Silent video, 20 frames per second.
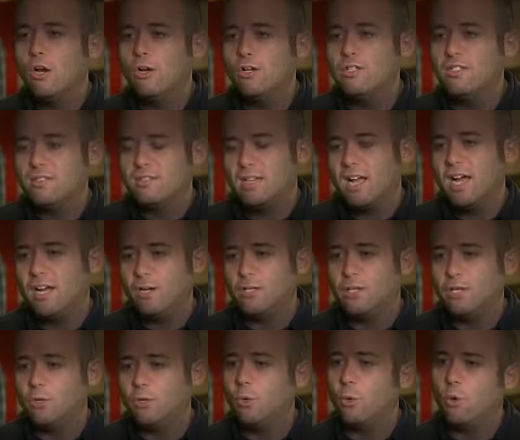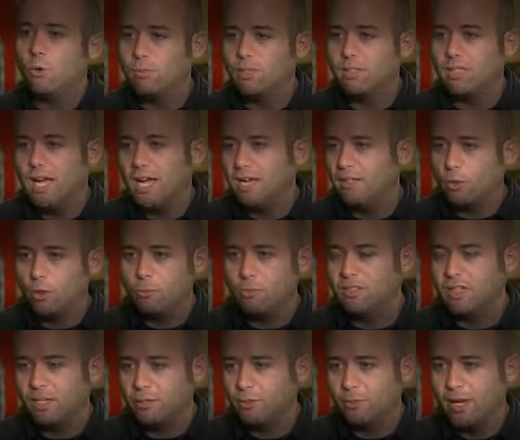it. Her desire to normalize
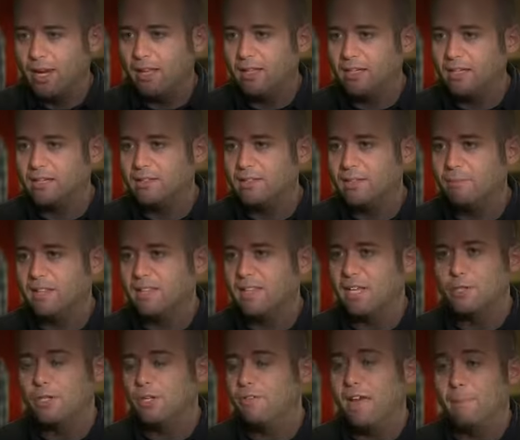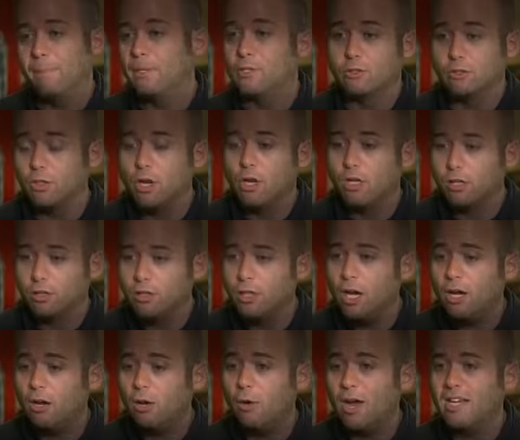homosexuality is something that should have happened long
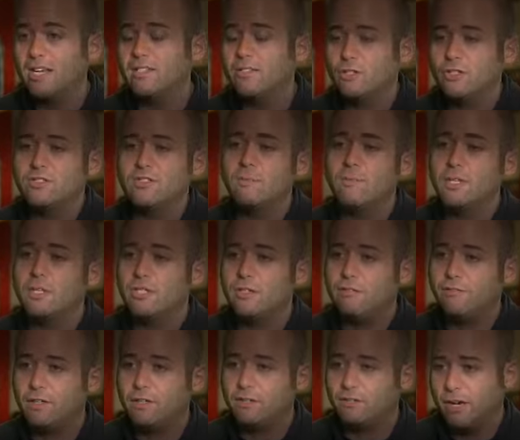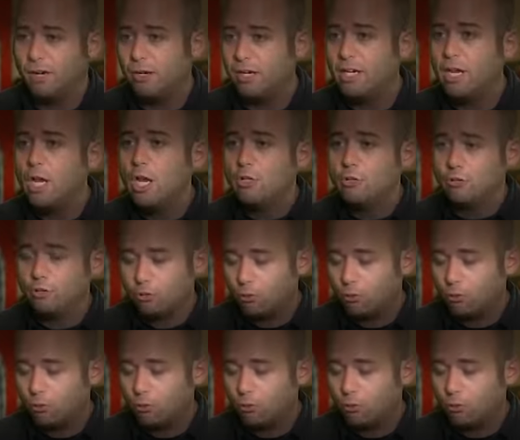ago, and it's just something she feels very